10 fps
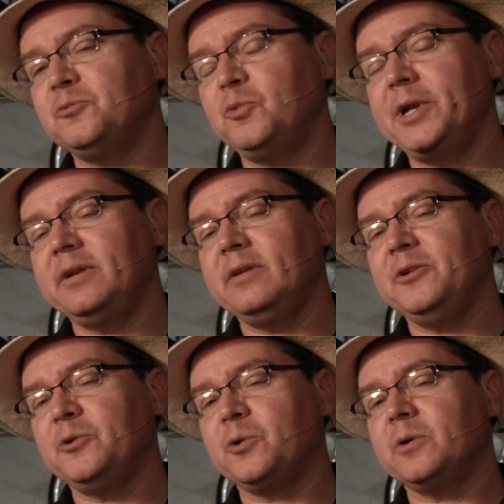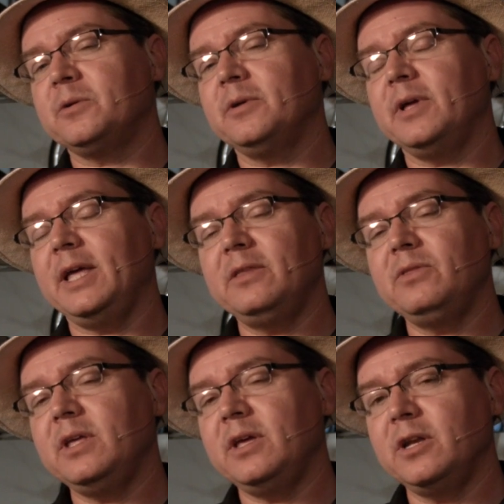when you're in
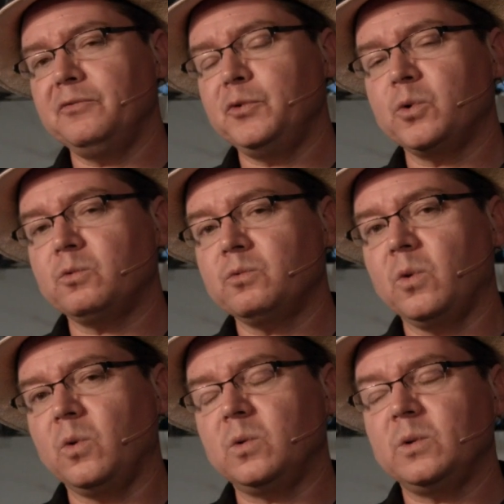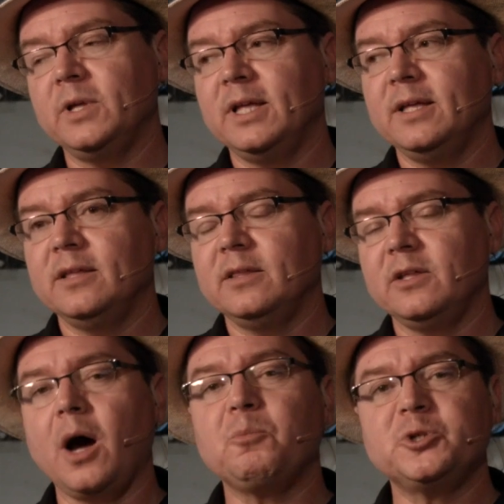the interviewer role,
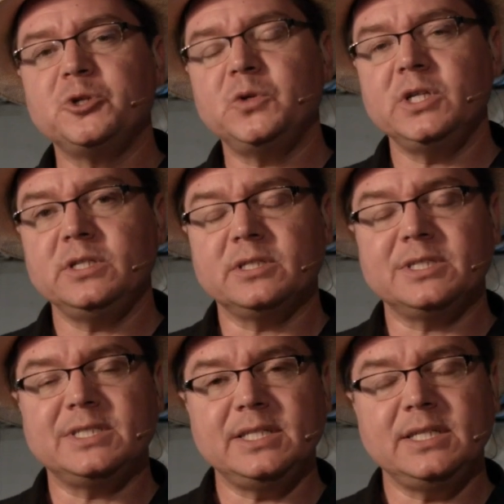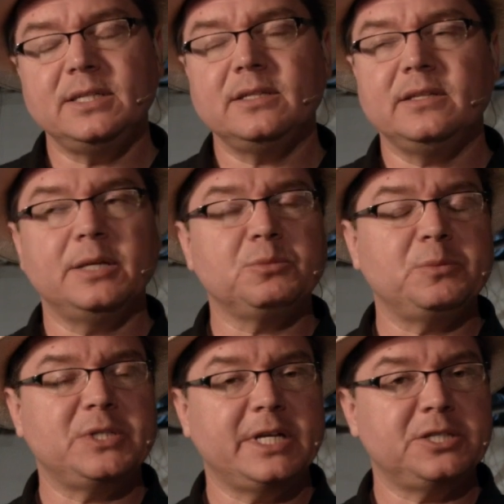the opportunity to see the
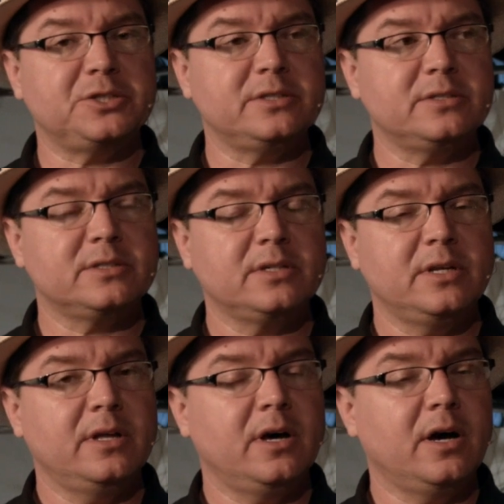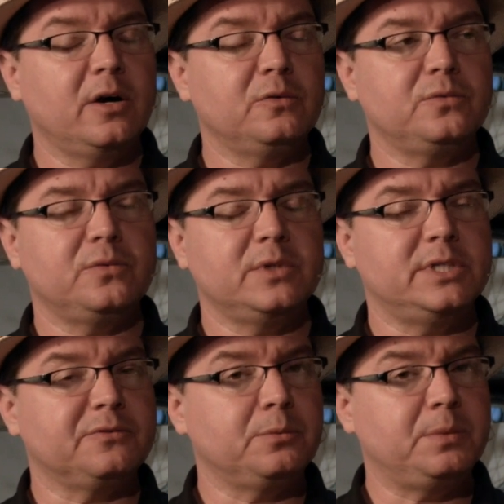implementations of
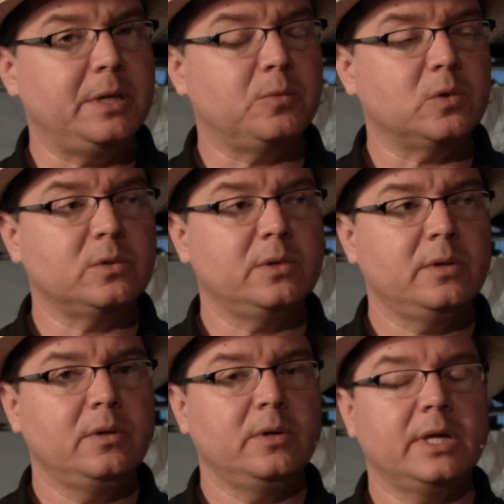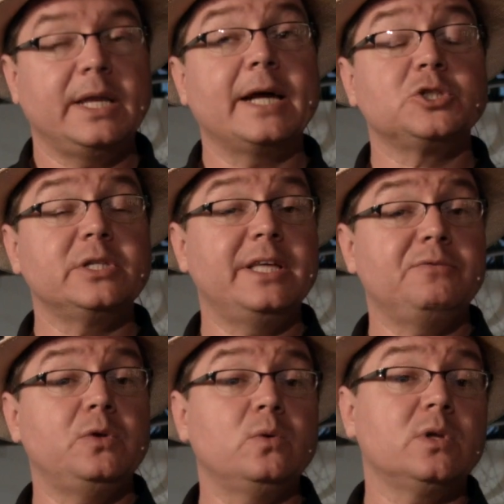different people can actually
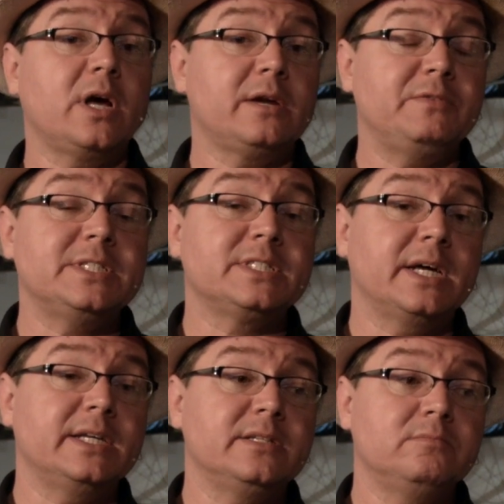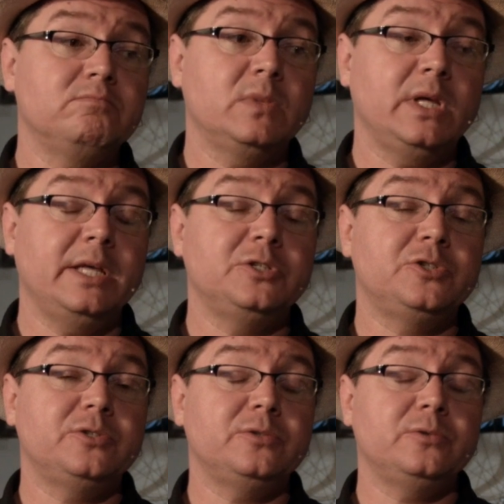give you a lot of insight
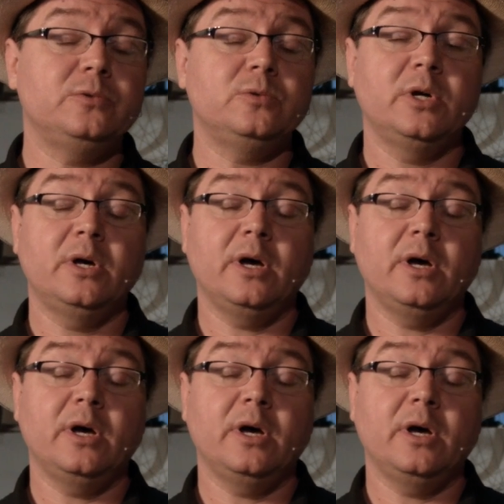into